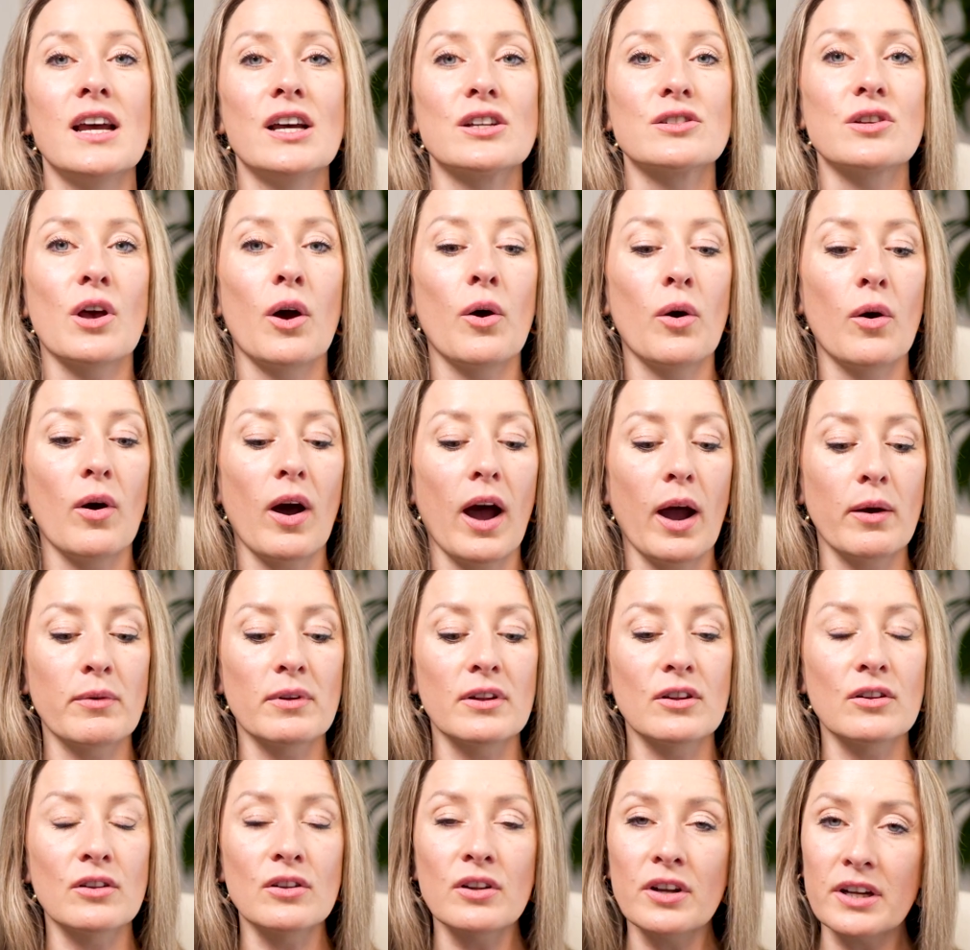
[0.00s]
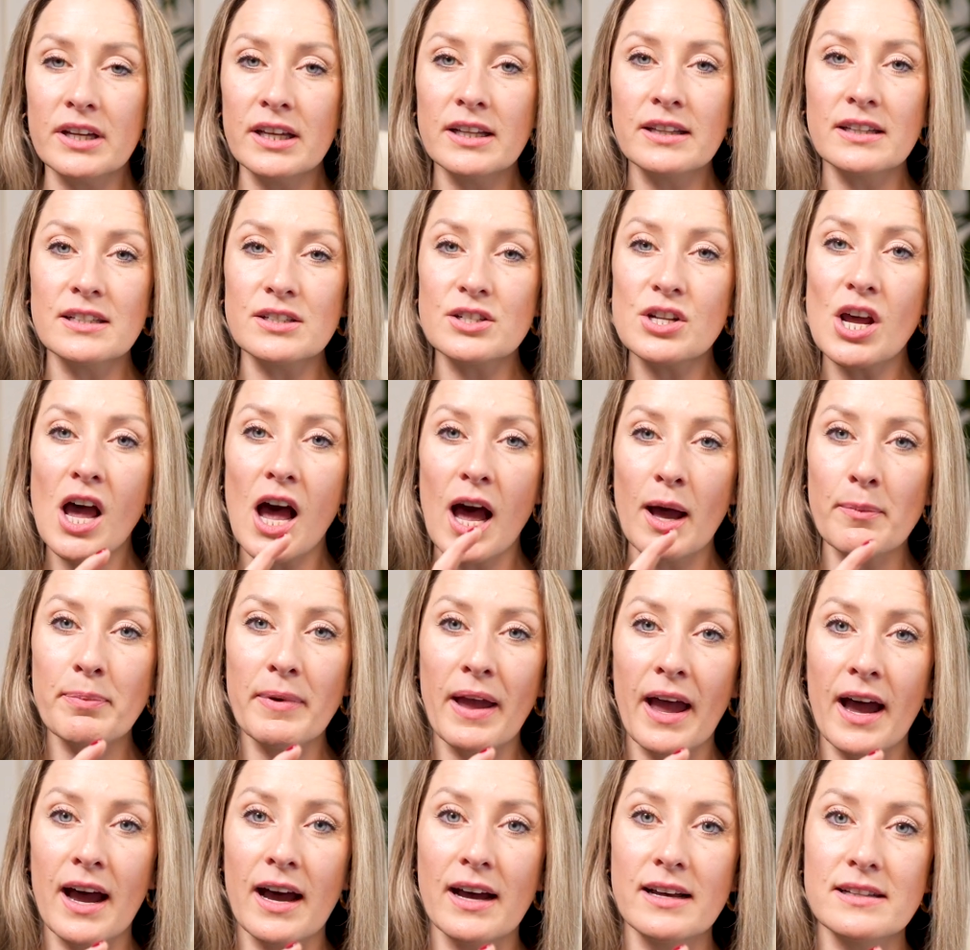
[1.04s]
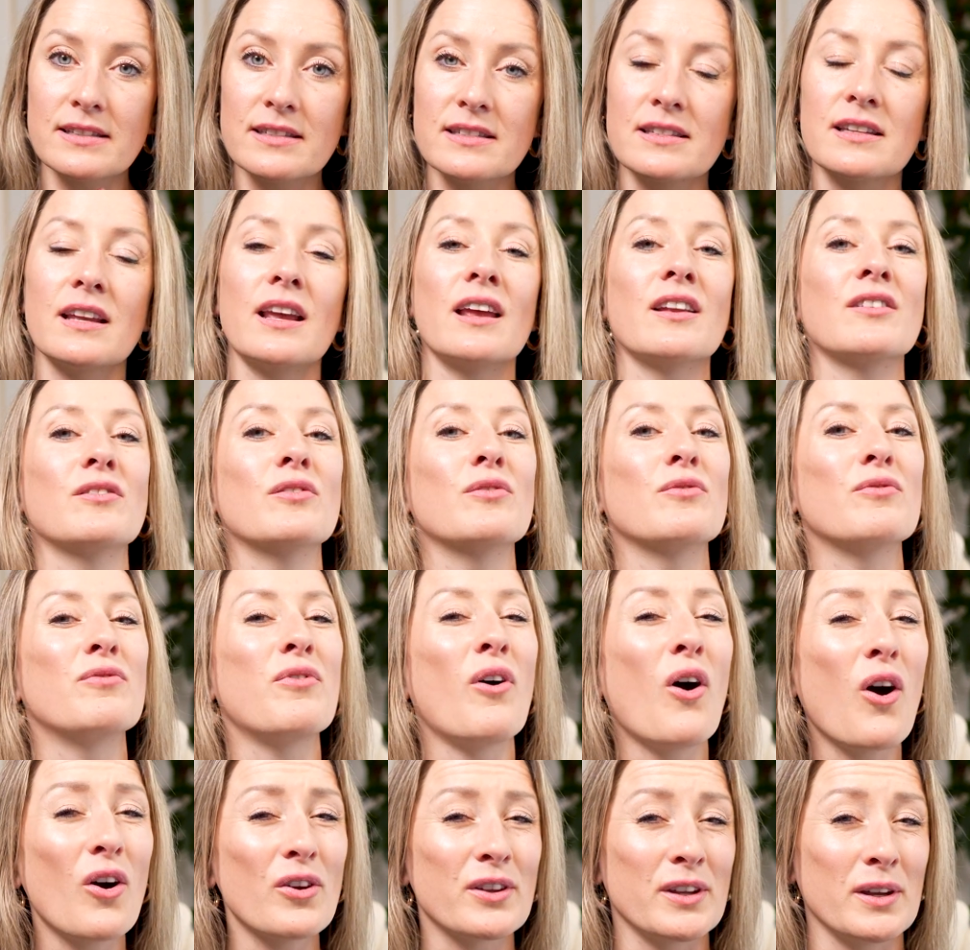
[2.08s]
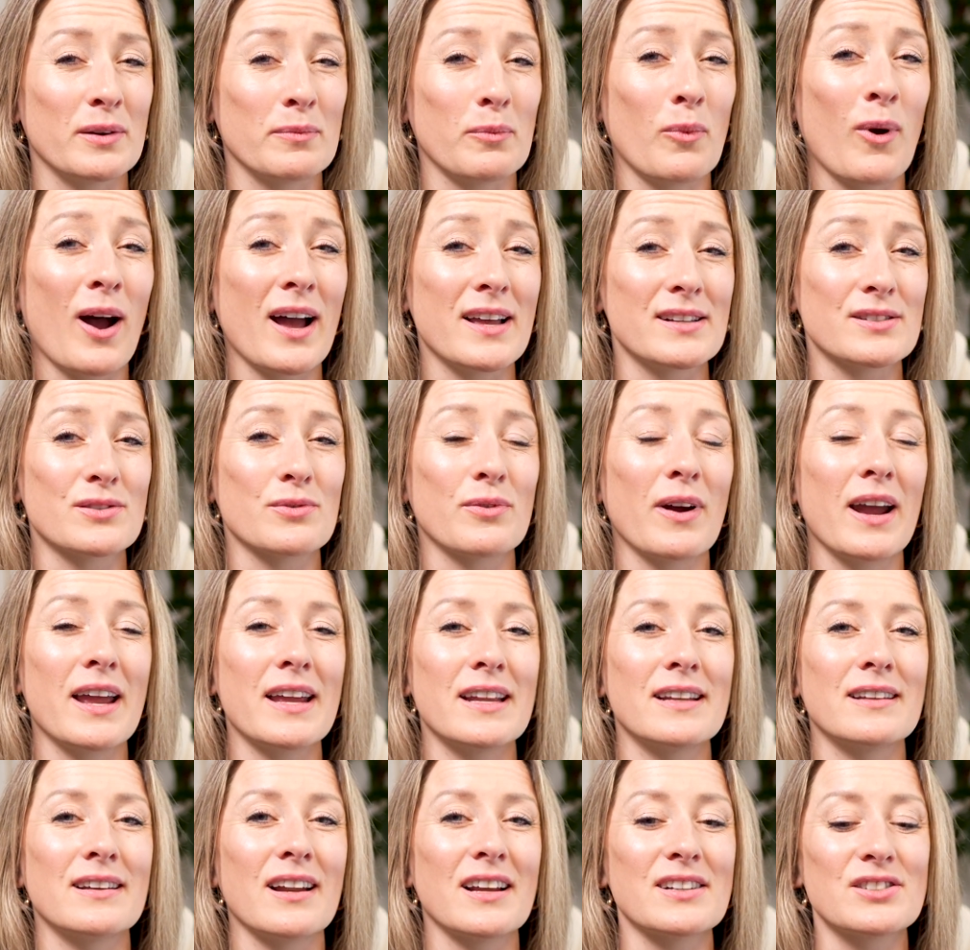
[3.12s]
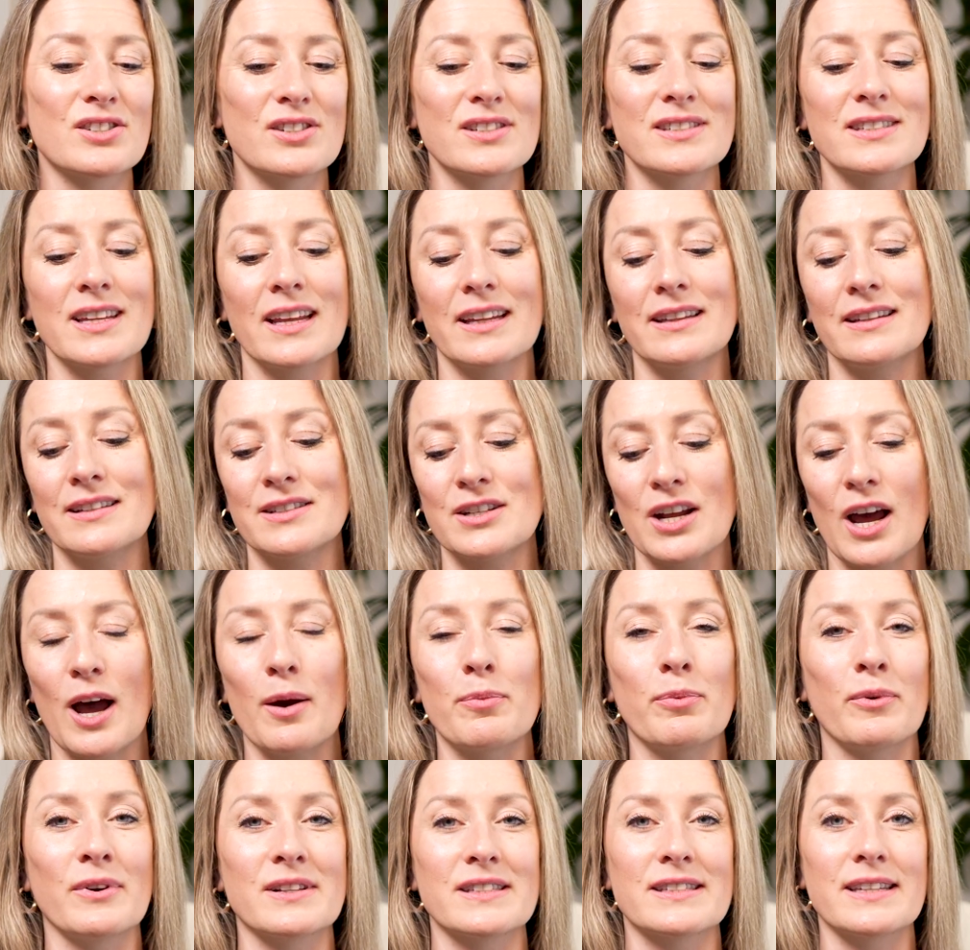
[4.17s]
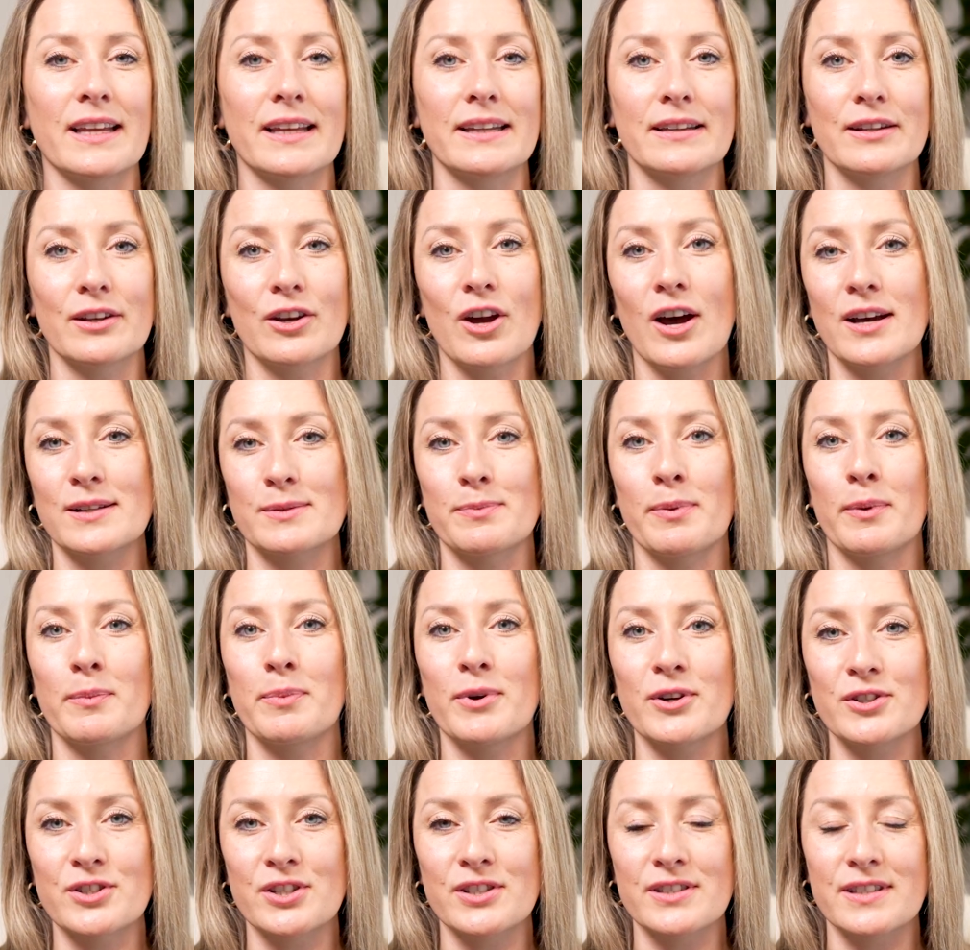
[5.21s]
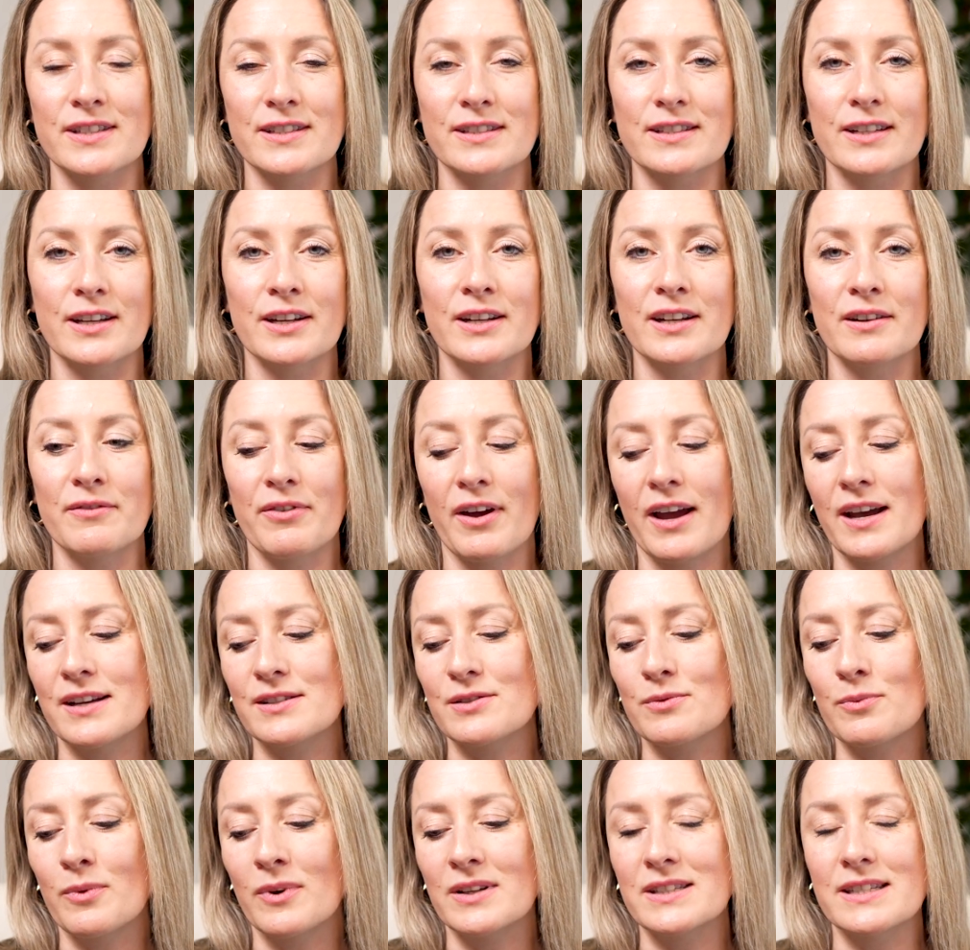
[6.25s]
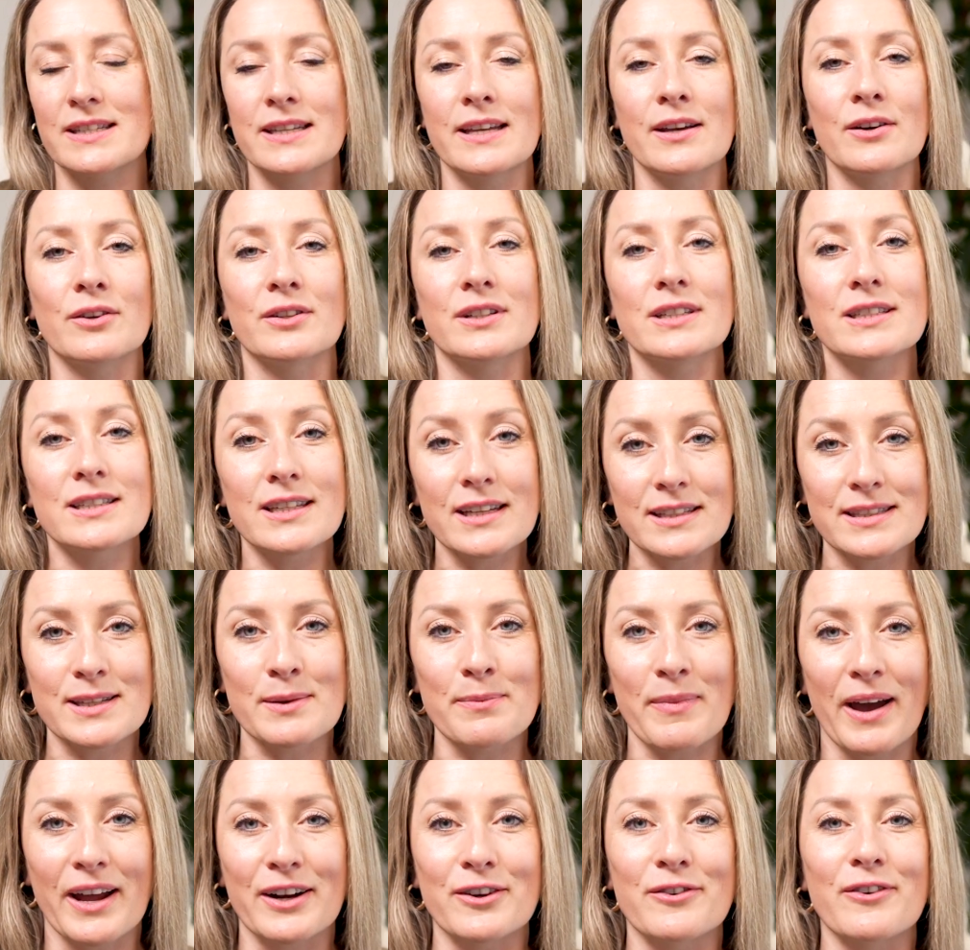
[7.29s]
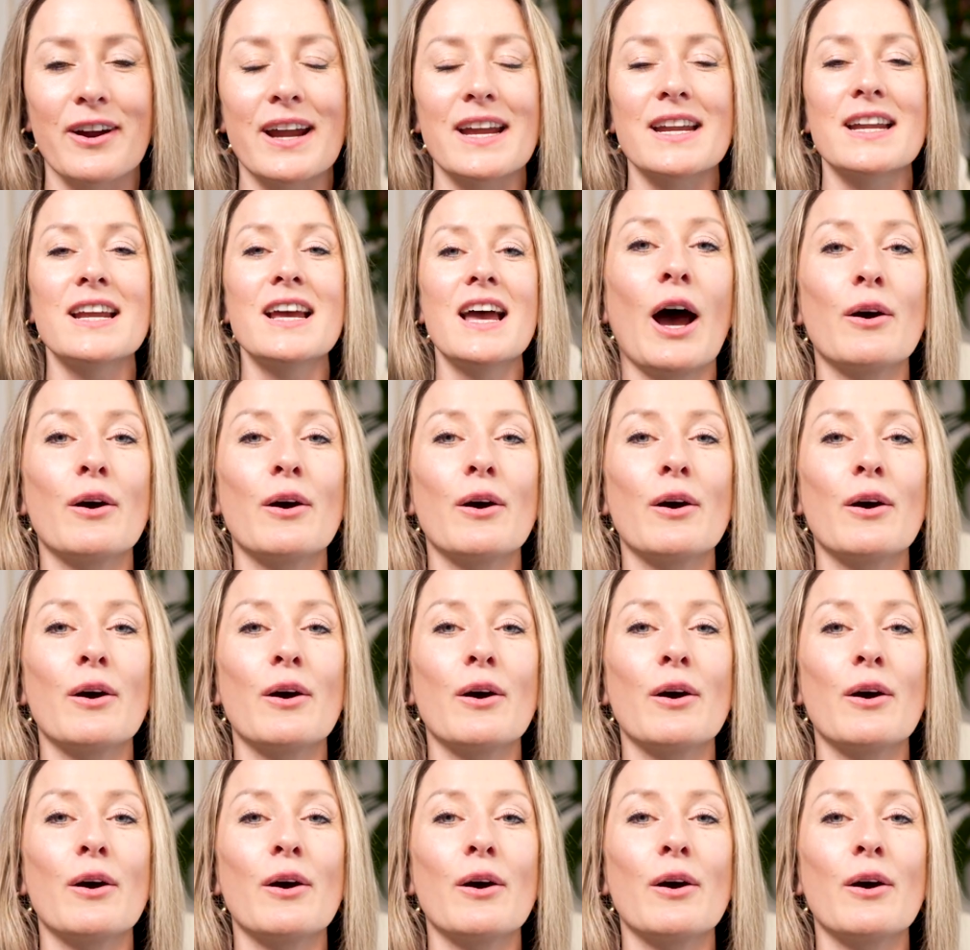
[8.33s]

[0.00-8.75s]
So I would look at the top ads and volume wise, right? Not just like the top ones, like the cost per purchase is good. If it has one sale, it doesn't matter, right?